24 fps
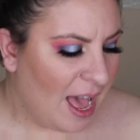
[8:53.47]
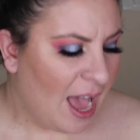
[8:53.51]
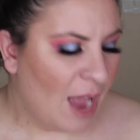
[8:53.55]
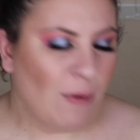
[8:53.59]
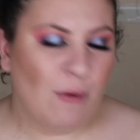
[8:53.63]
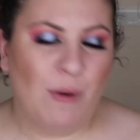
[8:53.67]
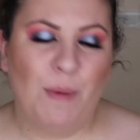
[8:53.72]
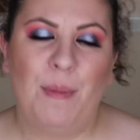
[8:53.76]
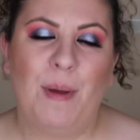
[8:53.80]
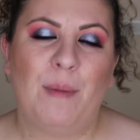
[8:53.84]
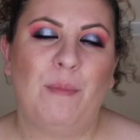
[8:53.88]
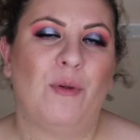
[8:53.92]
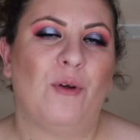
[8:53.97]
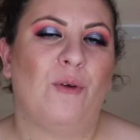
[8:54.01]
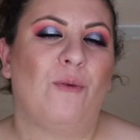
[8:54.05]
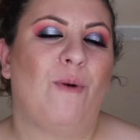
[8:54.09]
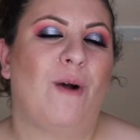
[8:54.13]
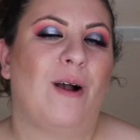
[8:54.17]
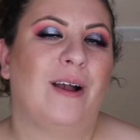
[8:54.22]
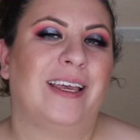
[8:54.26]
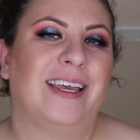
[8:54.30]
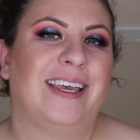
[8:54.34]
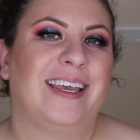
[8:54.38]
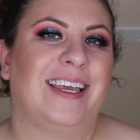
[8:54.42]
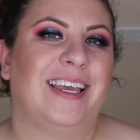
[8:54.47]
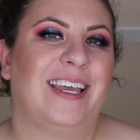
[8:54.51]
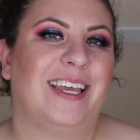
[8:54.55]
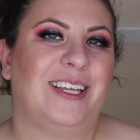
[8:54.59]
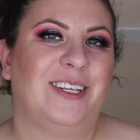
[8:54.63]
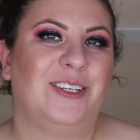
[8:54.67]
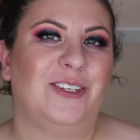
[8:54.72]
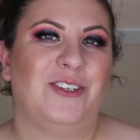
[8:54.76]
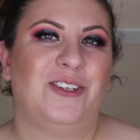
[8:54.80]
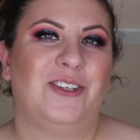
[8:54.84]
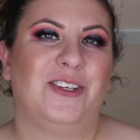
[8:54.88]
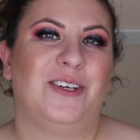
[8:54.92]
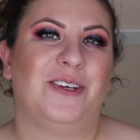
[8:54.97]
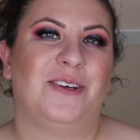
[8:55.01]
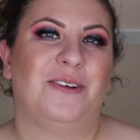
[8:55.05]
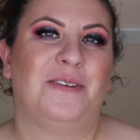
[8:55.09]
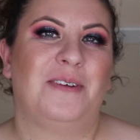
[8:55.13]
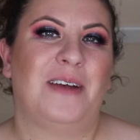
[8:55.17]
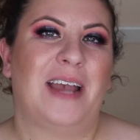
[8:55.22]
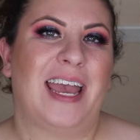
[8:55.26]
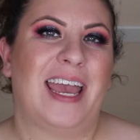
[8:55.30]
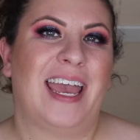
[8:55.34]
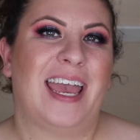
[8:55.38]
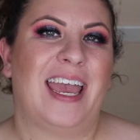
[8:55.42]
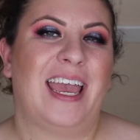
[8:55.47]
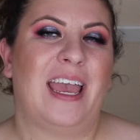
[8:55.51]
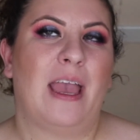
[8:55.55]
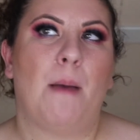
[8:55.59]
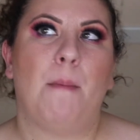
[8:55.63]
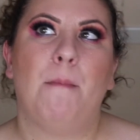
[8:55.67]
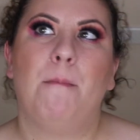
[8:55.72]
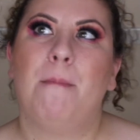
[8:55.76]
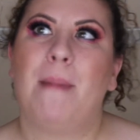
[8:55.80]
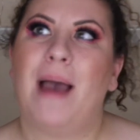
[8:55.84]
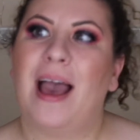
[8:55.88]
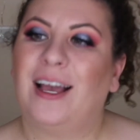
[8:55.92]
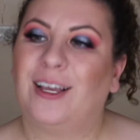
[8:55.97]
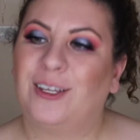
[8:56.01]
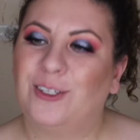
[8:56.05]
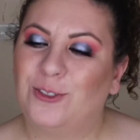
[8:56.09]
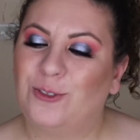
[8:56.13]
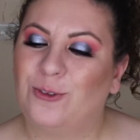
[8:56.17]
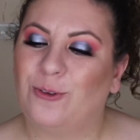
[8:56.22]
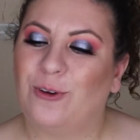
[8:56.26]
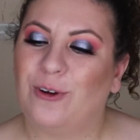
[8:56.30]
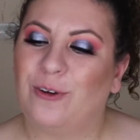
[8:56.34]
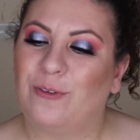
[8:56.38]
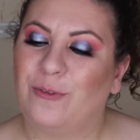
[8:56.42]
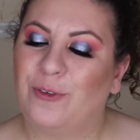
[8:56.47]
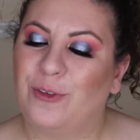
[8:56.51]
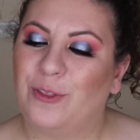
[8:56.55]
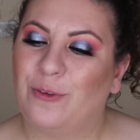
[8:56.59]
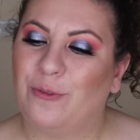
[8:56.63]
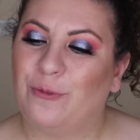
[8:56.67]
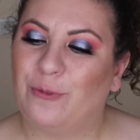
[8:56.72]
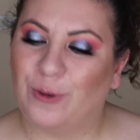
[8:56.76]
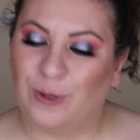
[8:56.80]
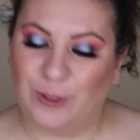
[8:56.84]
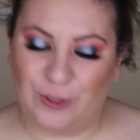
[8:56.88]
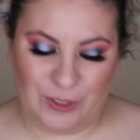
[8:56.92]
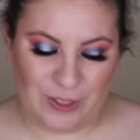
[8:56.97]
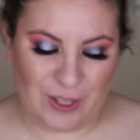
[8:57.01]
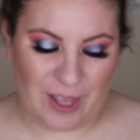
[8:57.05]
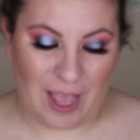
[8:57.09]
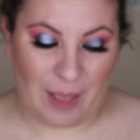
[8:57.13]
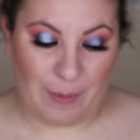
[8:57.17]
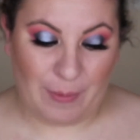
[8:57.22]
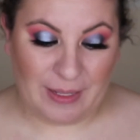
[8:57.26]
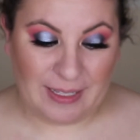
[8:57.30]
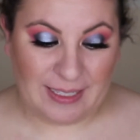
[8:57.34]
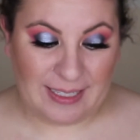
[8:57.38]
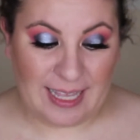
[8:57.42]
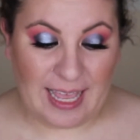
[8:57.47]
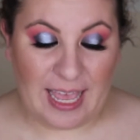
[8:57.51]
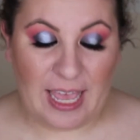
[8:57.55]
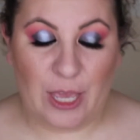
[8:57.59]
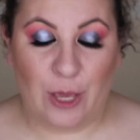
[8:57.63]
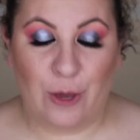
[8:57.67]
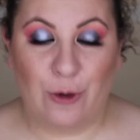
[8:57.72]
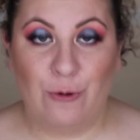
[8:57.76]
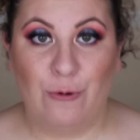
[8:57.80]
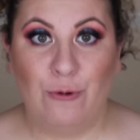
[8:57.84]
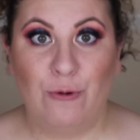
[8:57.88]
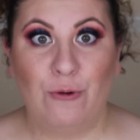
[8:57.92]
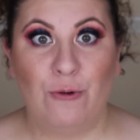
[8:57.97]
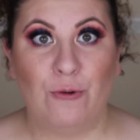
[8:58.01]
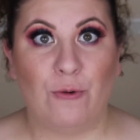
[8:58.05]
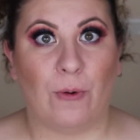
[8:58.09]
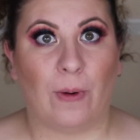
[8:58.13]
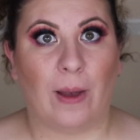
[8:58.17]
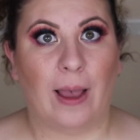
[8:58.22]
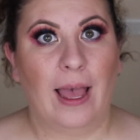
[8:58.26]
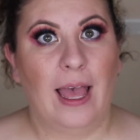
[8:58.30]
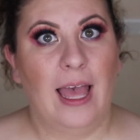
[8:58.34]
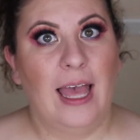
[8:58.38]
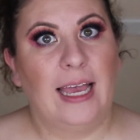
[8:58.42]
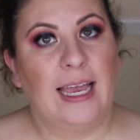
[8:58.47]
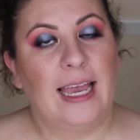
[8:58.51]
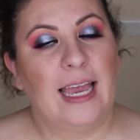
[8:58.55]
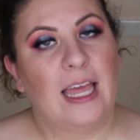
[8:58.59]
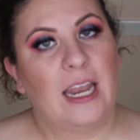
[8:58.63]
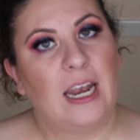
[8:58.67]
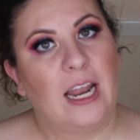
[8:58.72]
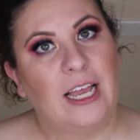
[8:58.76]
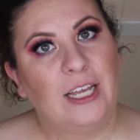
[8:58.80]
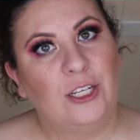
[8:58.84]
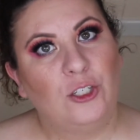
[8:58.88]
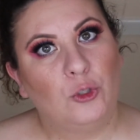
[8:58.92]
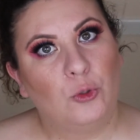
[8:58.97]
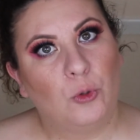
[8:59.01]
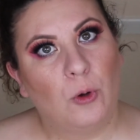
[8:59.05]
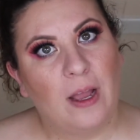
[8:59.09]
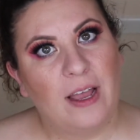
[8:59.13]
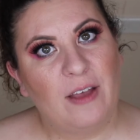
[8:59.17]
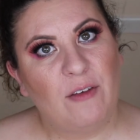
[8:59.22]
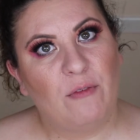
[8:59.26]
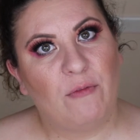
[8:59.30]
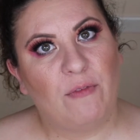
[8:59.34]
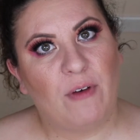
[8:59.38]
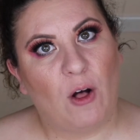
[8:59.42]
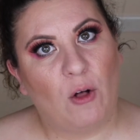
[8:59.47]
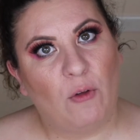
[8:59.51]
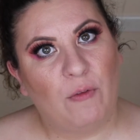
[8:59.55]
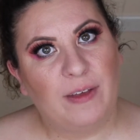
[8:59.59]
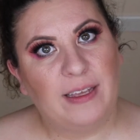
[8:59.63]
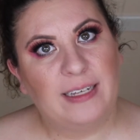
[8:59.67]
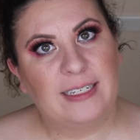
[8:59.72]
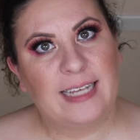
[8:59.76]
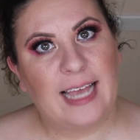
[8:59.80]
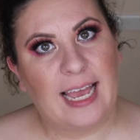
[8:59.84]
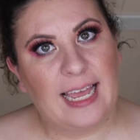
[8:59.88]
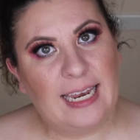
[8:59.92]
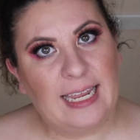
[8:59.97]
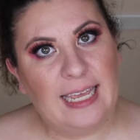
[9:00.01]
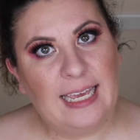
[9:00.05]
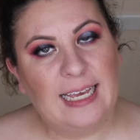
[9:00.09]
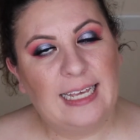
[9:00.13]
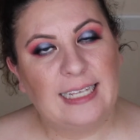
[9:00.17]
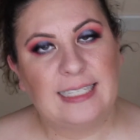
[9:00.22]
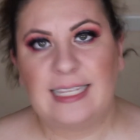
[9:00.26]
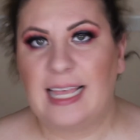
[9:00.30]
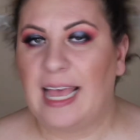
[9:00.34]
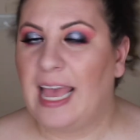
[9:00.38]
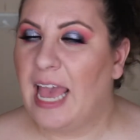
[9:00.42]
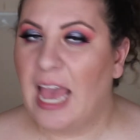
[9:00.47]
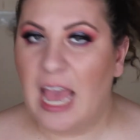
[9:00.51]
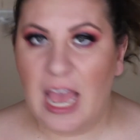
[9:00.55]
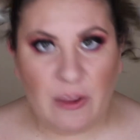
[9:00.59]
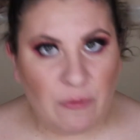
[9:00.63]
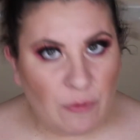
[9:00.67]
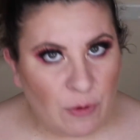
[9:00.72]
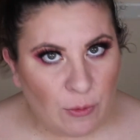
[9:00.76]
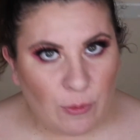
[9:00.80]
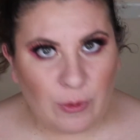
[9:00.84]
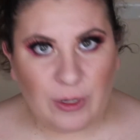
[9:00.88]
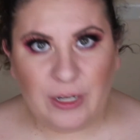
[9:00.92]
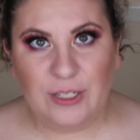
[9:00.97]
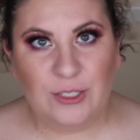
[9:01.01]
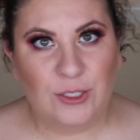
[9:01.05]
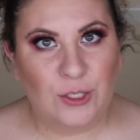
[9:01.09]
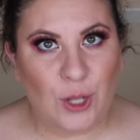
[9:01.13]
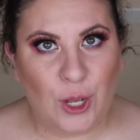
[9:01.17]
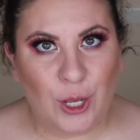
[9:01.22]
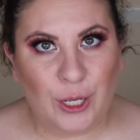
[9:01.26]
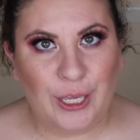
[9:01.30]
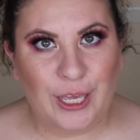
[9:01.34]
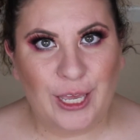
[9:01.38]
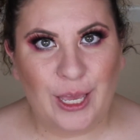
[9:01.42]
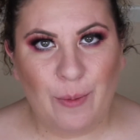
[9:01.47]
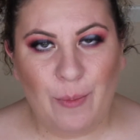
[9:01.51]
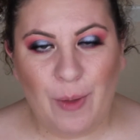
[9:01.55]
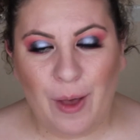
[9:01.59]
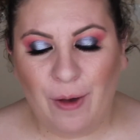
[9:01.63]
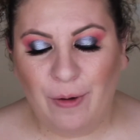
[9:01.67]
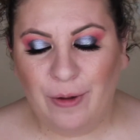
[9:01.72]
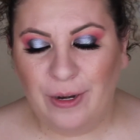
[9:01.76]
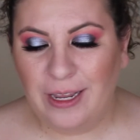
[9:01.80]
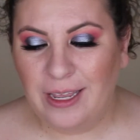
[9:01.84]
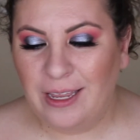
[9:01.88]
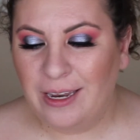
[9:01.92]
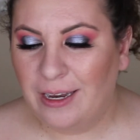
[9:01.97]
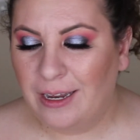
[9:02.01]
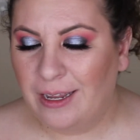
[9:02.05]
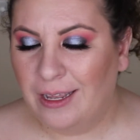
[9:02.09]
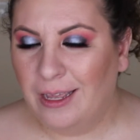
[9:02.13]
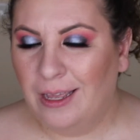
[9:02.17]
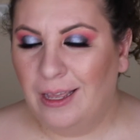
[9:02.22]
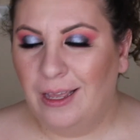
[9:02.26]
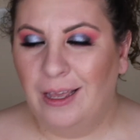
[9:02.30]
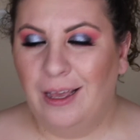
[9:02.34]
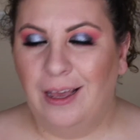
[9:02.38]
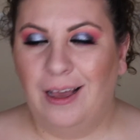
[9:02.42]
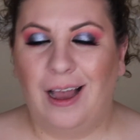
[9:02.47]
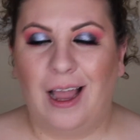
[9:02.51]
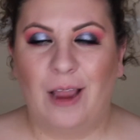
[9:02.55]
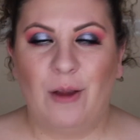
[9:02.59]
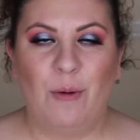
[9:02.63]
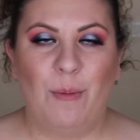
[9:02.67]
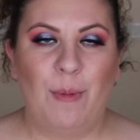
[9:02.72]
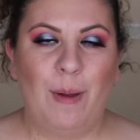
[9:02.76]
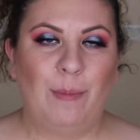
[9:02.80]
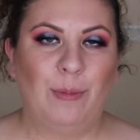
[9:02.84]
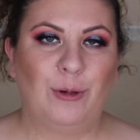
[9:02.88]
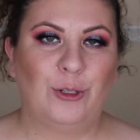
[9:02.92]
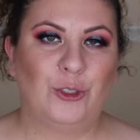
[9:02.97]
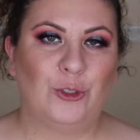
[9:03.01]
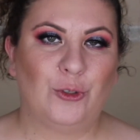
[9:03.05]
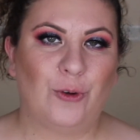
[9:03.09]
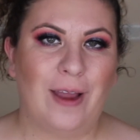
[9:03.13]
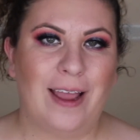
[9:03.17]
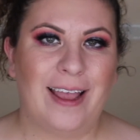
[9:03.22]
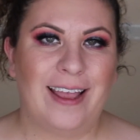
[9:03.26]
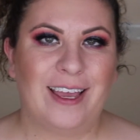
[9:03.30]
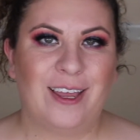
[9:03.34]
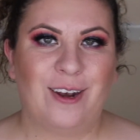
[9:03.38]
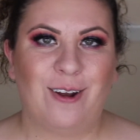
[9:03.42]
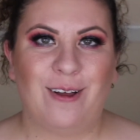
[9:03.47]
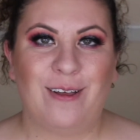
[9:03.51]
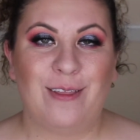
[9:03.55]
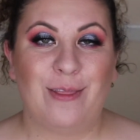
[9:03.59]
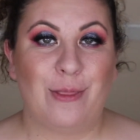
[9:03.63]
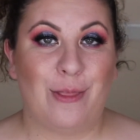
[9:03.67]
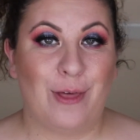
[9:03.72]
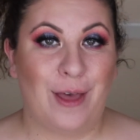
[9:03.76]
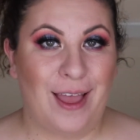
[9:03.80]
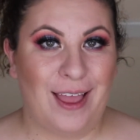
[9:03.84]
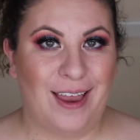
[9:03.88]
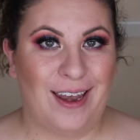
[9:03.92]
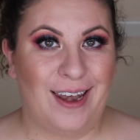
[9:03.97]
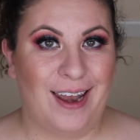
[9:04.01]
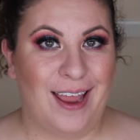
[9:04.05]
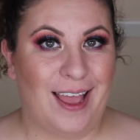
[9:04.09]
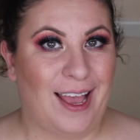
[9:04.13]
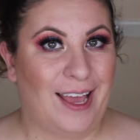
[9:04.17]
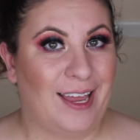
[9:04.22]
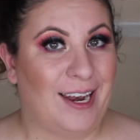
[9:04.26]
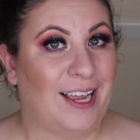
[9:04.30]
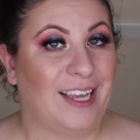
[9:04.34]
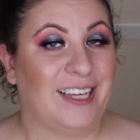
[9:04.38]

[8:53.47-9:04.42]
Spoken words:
I remember walking into a MAC store for the first time and saying, ooh, can I try Velvet Teddy? Because everyone is talking about it. I remember trying it on then and